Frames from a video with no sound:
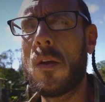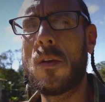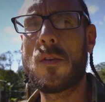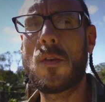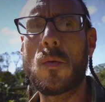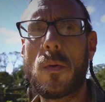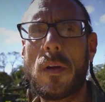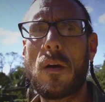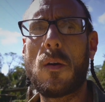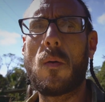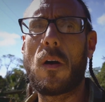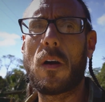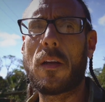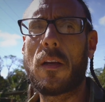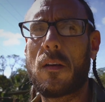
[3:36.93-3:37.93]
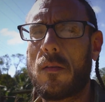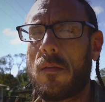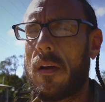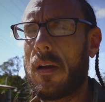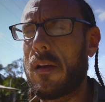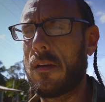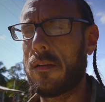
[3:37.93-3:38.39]
So we are walking
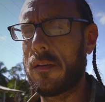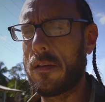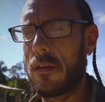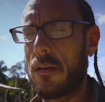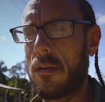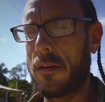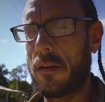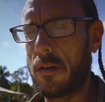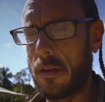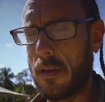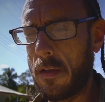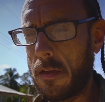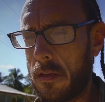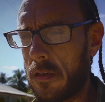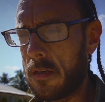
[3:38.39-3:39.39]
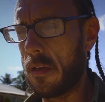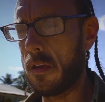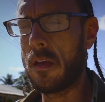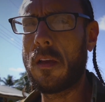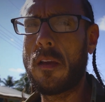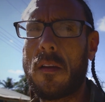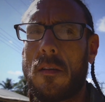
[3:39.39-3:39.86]
around here in
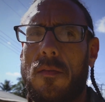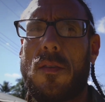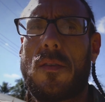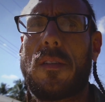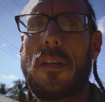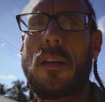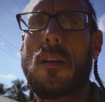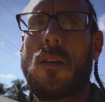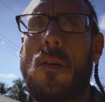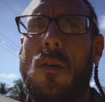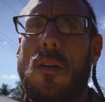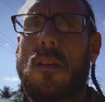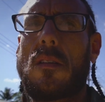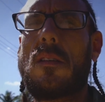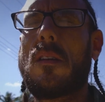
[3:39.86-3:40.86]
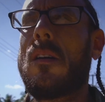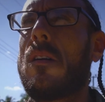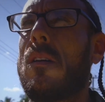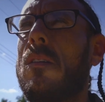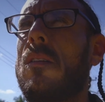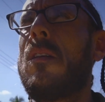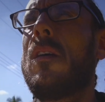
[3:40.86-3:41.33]
Frontera
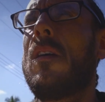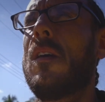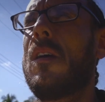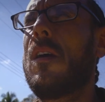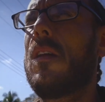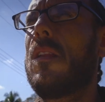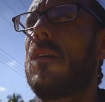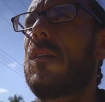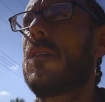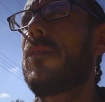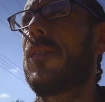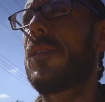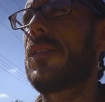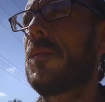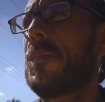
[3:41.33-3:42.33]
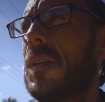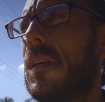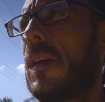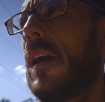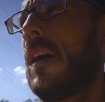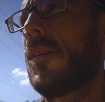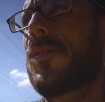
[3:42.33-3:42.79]
Corazal, looking for some
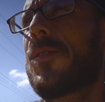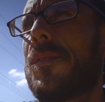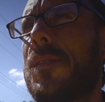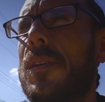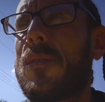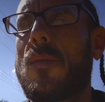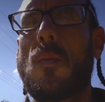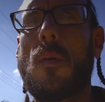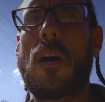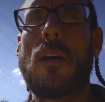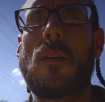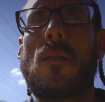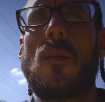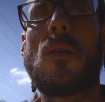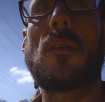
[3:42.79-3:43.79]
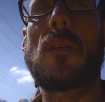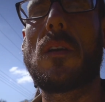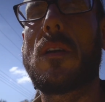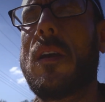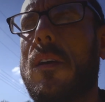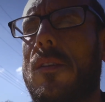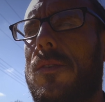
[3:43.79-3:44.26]
cacao trees, wild grown cacao